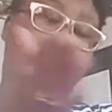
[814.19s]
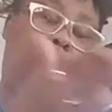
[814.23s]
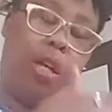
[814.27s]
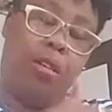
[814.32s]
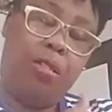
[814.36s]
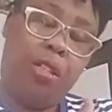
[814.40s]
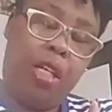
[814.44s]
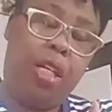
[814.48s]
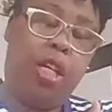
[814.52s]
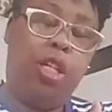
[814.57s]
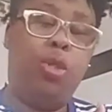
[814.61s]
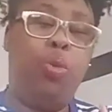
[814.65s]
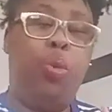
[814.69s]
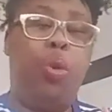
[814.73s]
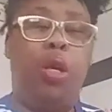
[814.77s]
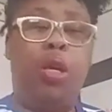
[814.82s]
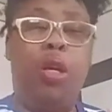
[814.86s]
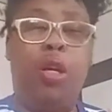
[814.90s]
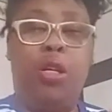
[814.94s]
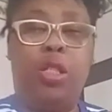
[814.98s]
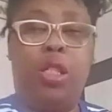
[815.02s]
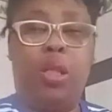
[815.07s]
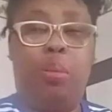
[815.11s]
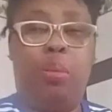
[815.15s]
I take a
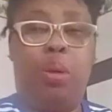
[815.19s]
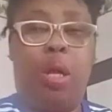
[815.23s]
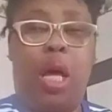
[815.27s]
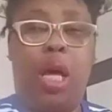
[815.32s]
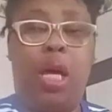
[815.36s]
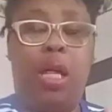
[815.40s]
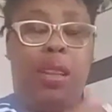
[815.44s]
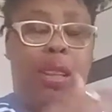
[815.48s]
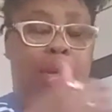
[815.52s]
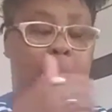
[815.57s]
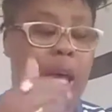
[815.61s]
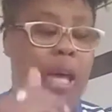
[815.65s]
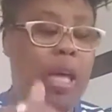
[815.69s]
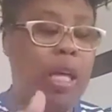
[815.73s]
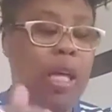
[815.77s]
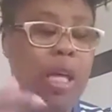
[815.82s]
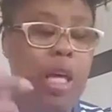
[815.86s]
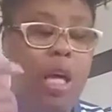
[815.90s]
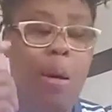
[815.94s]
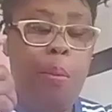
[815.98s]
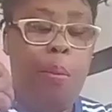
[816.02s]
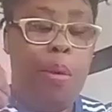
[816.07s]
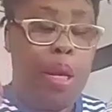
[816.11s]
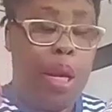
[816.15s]
20-year supply of that,
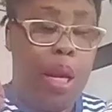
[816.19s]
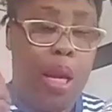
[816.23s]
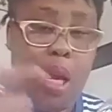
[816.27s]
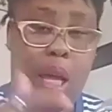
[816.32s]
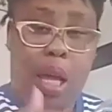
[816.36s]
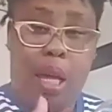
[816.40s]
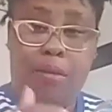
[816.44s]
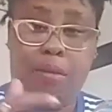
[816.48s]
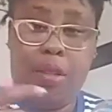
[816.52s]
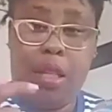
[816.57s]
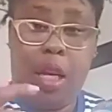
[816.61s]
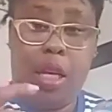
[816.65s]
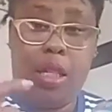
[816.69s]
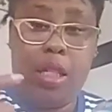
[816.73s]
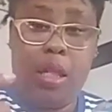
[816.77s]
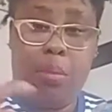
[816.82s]
but a lifetime